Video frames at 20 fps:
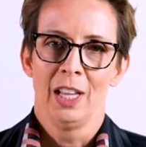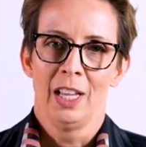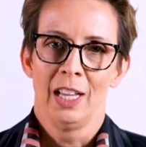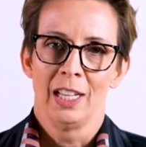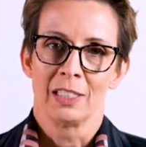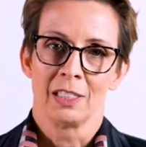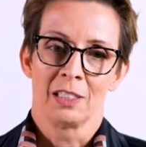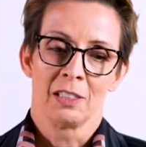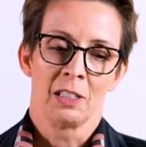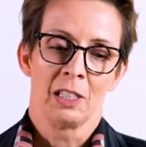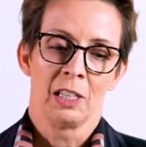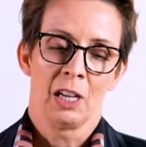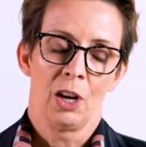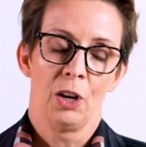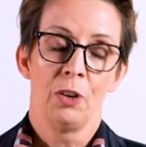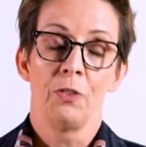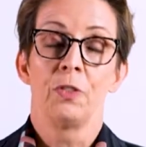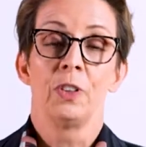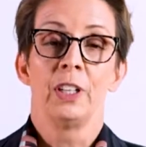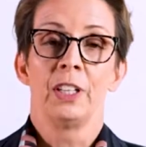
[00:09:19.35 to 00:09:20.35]
And
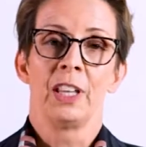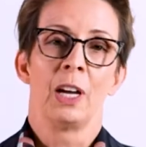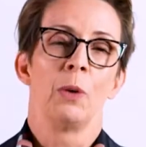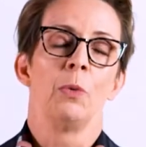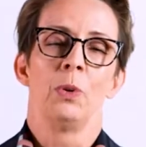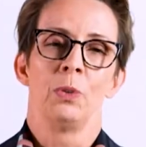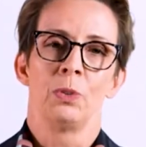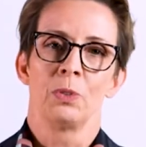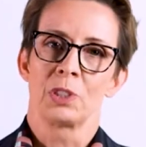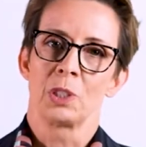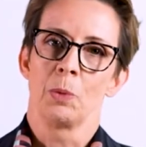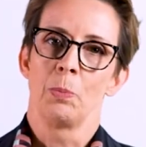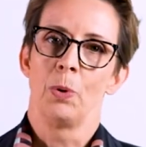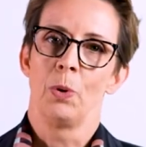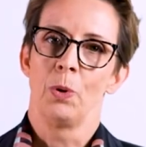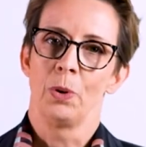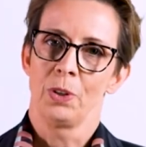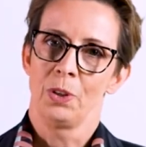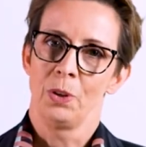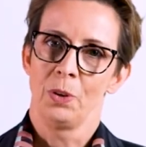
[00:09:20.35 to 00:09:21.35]
hopefully that will
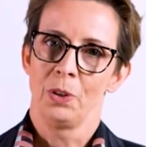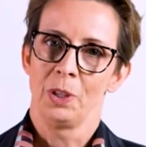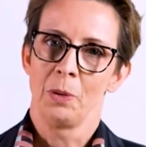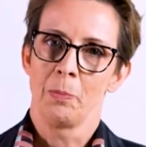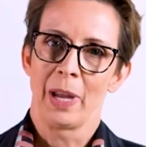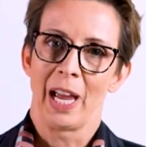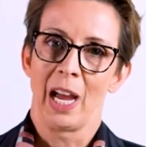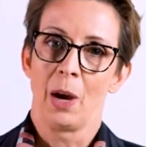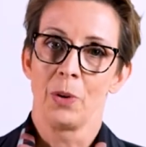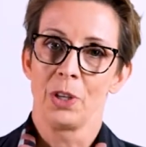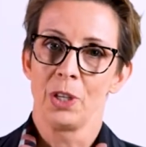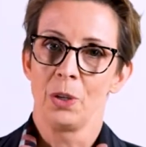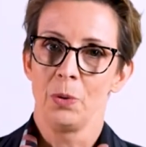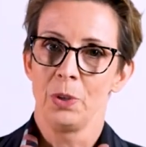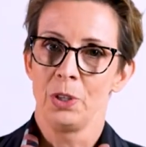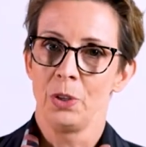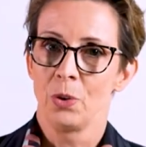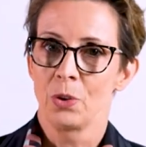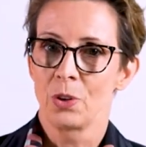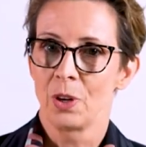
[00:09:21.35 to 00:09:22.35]
support you and empower you in
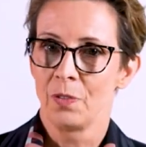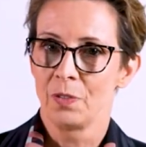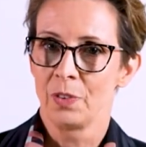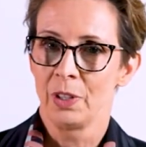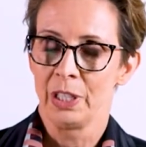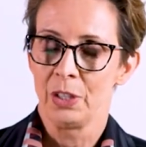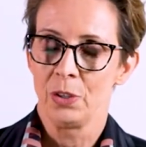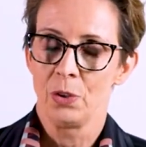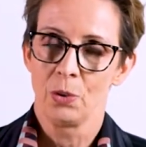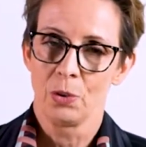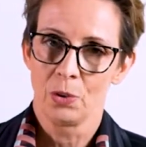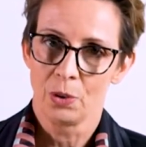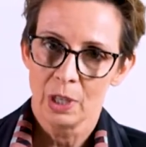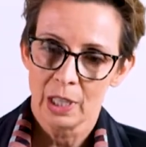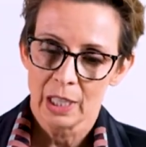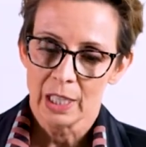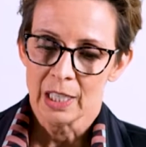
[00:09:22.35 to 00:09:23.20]
your